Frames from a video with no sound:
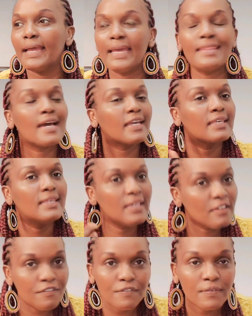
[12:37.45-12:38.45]
Either
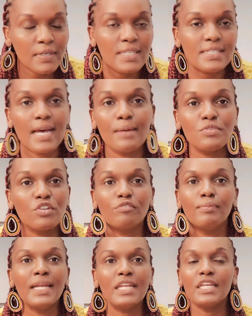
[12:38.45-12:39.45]
give in terms
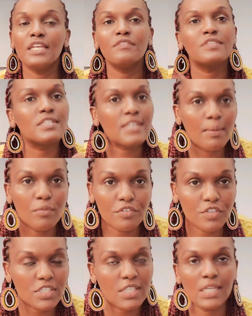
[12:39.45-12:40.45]
of money, give in terms
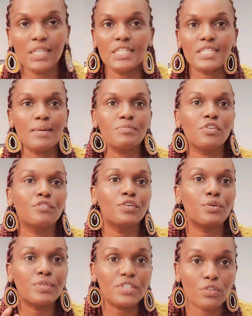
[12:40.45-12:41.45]
of your skill, in terms of
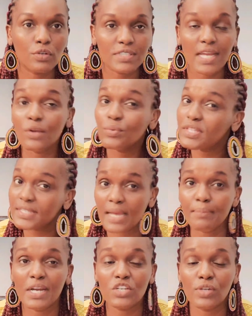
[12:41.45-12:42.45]
your resource, and with
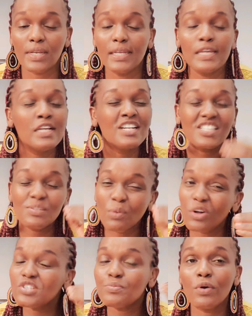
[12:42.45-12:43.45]
time, actually,
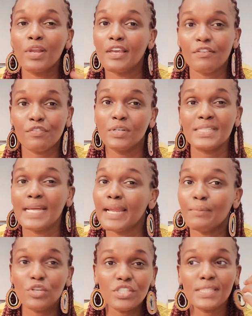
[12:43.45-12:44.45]
small efforts.
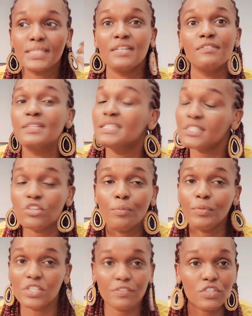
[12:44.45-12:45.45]
And I'm not just giving, this is
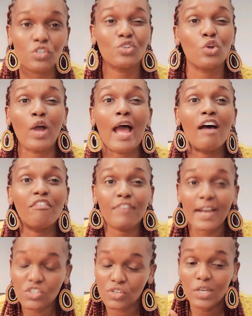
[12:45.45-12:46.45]
no motivational talk. I
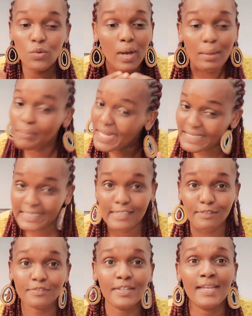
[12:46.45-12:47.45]
have actually worked
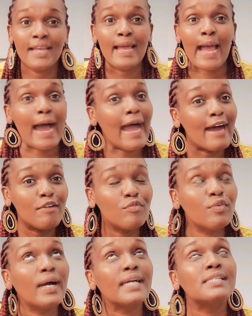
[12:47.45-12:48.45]
myself. I
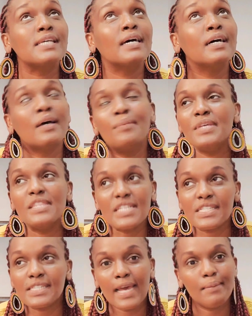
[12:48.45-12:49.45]
have worked,
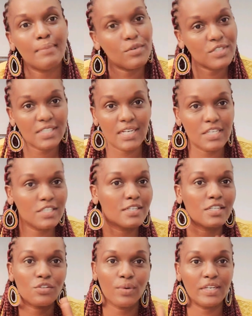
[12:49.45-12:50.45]
this time I was in
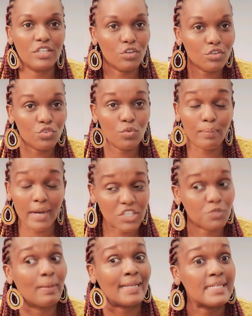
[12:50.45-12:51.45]
Nigeria, so I did not do
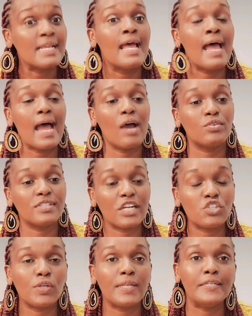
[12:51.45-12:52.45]
much, but I was
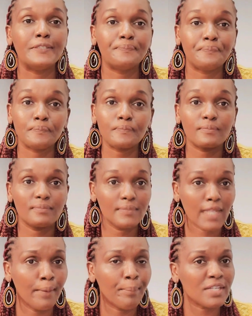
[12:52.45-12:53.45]
actually
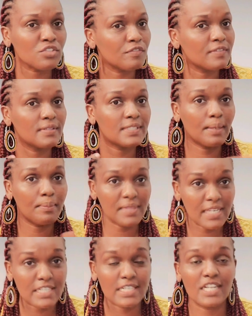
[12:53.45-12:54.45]
part of some
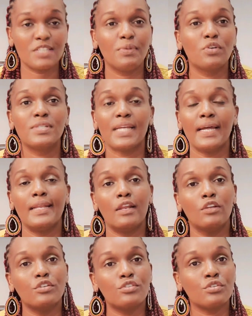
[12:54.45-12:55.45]
think tanks because I had
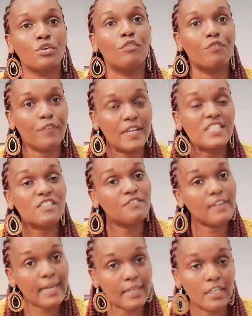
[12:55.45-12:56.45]
a lot of friends
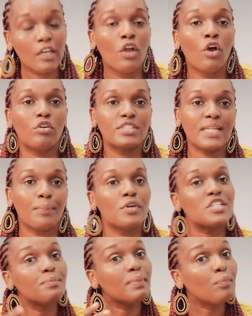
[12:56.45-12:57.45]
vying or
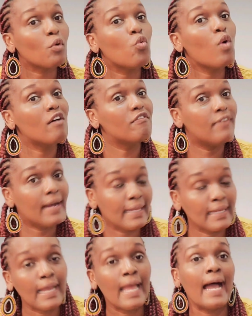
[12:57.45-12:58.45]
supporting people who were
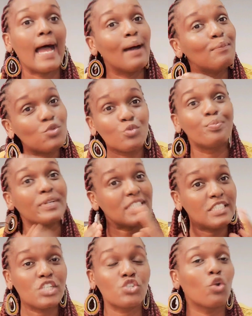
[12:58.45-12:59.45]
vying up to
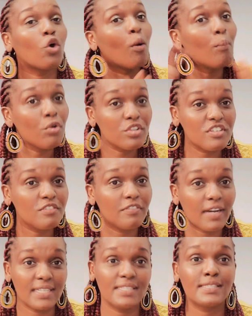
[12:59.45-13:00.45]
presidential on both
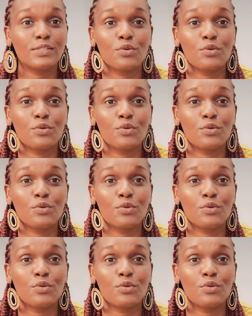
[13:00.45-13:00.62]
divides.